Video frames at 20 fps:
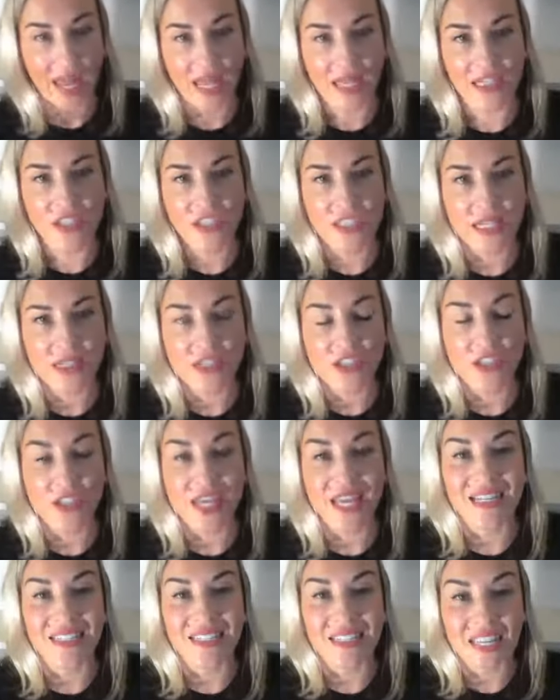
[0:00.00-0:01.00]
And since
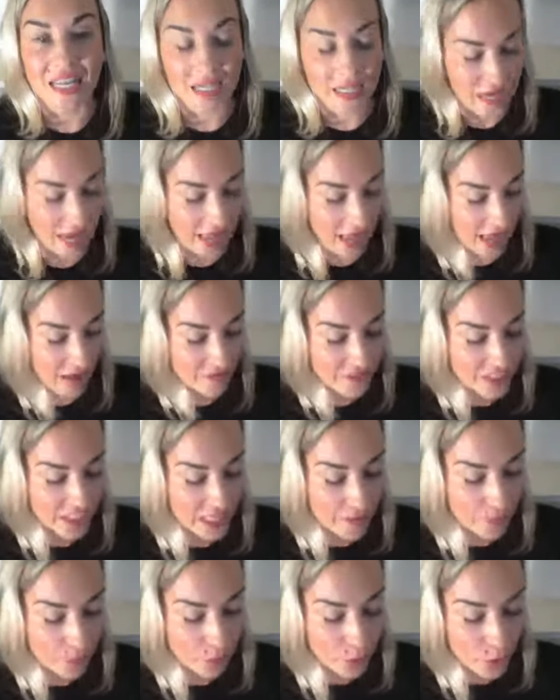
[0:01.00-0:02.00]
they didn't have
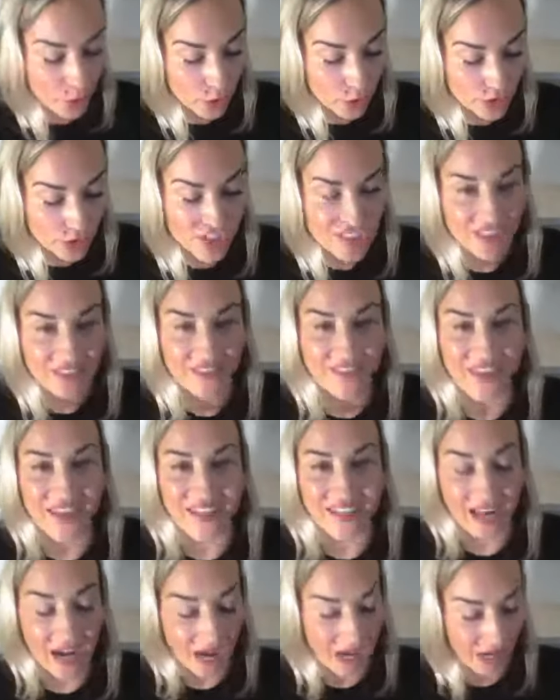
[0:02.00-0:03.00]
deep roots,
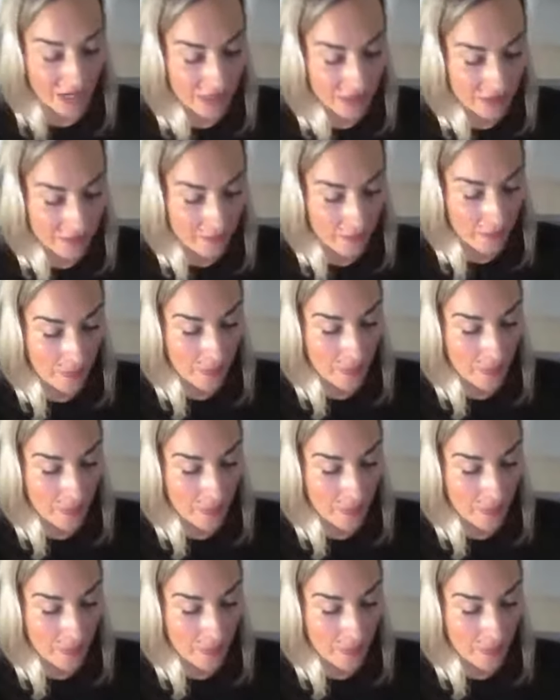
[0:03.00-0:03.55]
they died.